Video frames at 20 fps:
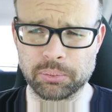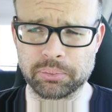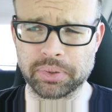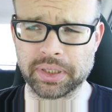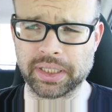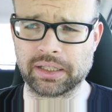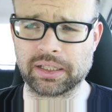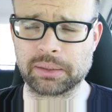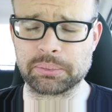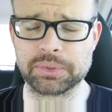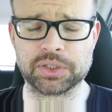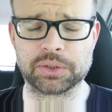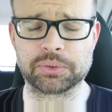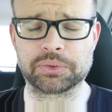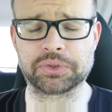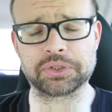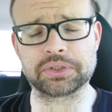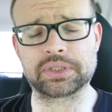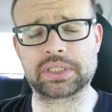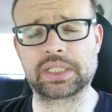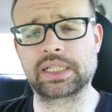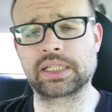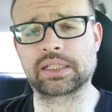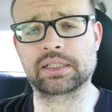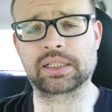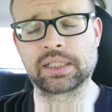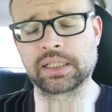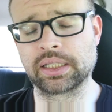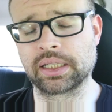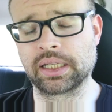putting out episode
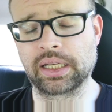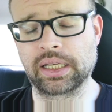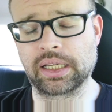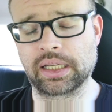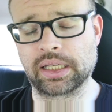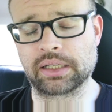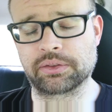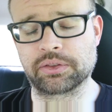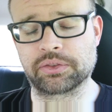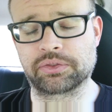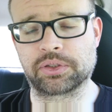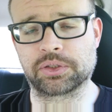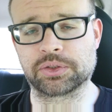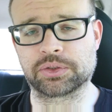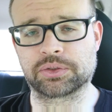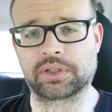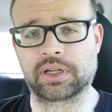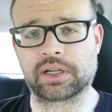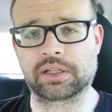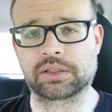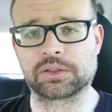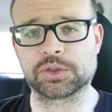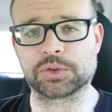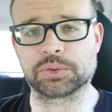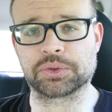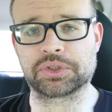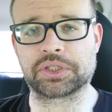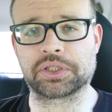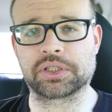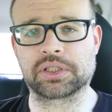13 of the Falls Chronicles
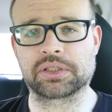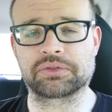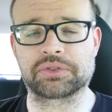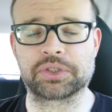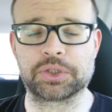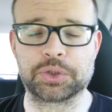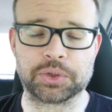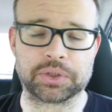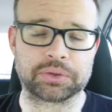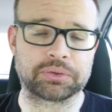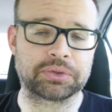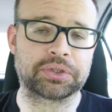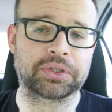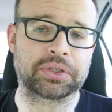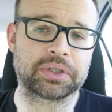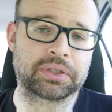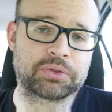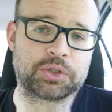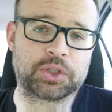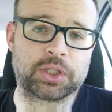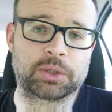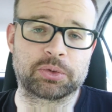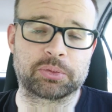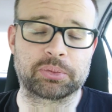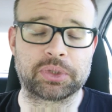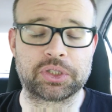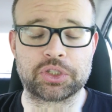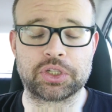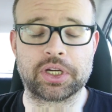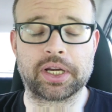Return, featuring the return of James
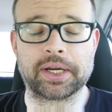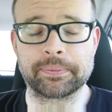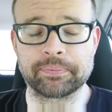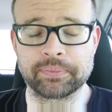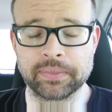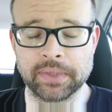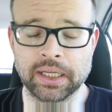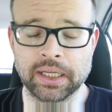McShay.